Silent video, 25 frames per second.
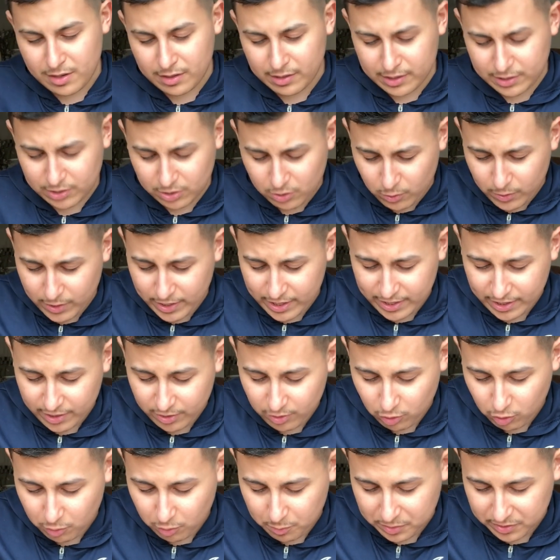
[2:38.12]
Let's go ahead
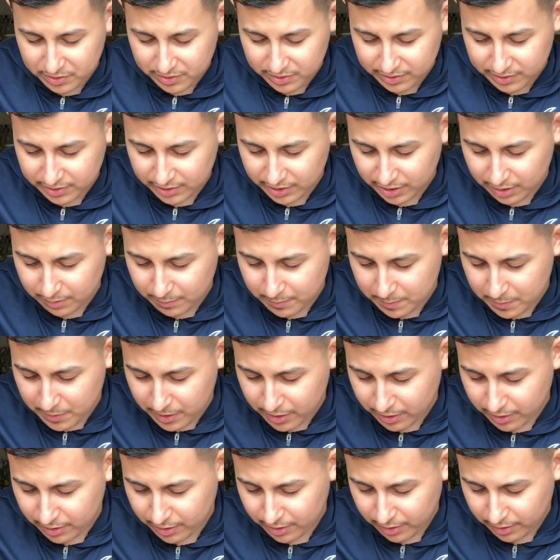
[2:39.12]
and open this e
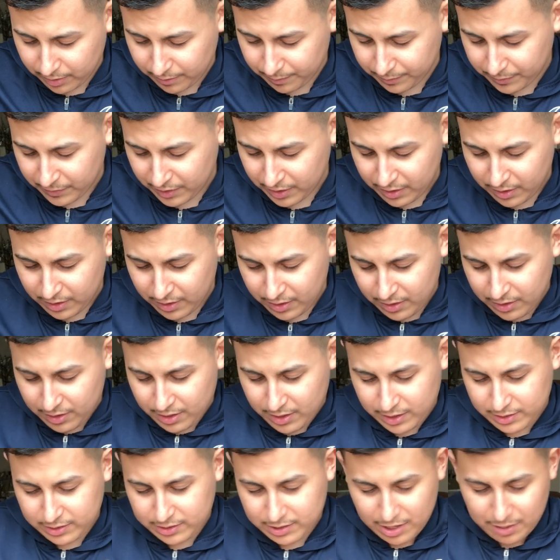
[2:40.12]
uh,
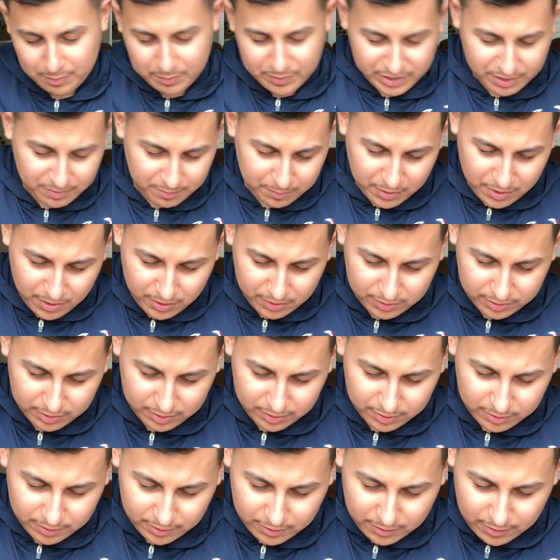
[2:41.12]
Hot Topic
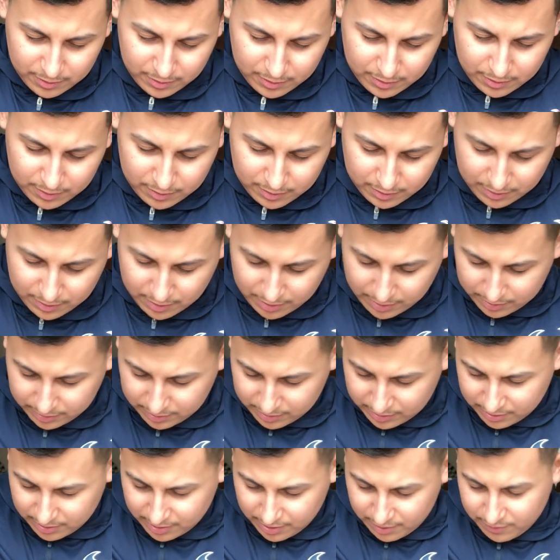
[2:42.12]
box. I
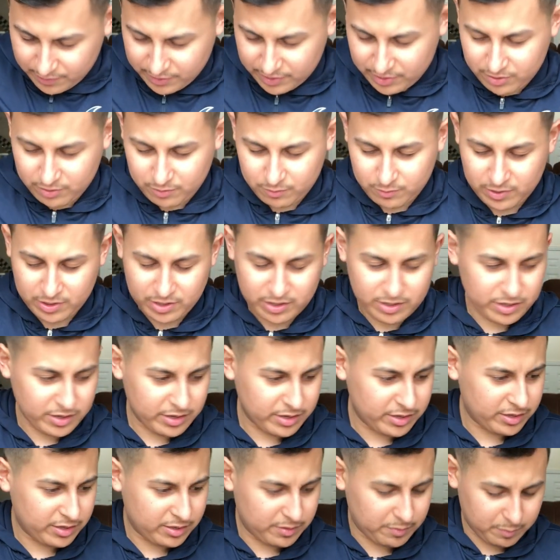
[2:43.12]
think I already know what it
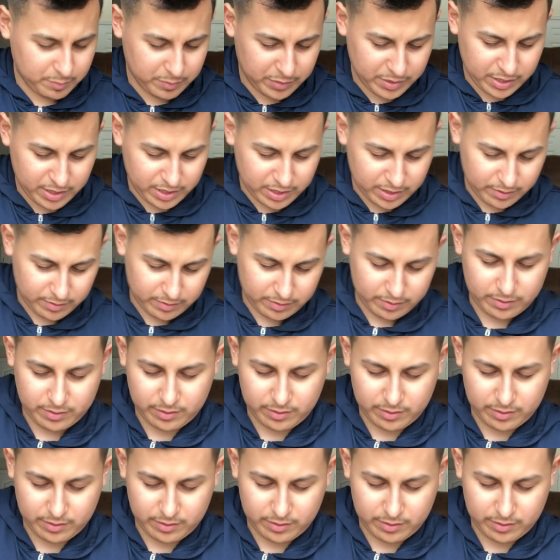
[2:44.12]
is, but